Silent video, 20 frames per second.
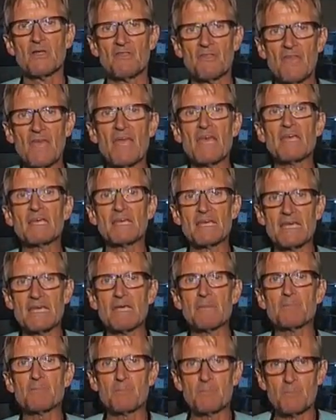they
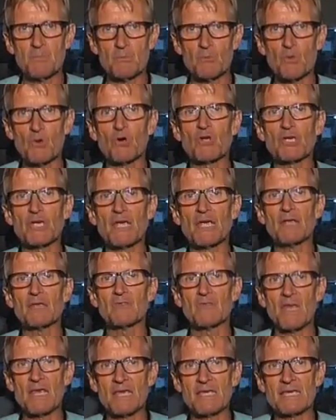keep working,
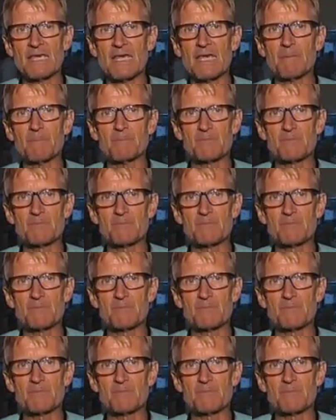they keep